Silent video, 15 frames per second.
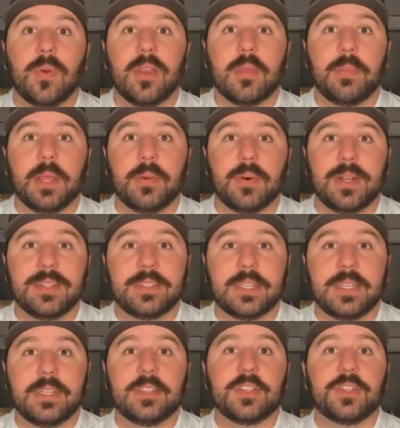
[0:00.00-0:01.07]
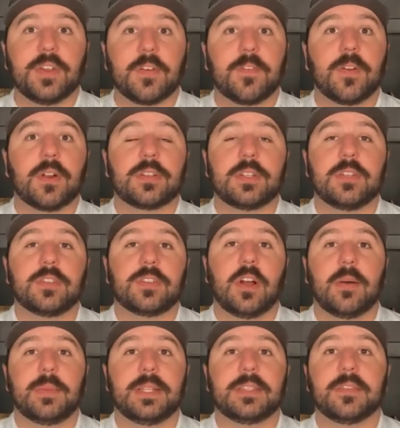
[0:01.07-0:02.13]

of the big ones is your first installments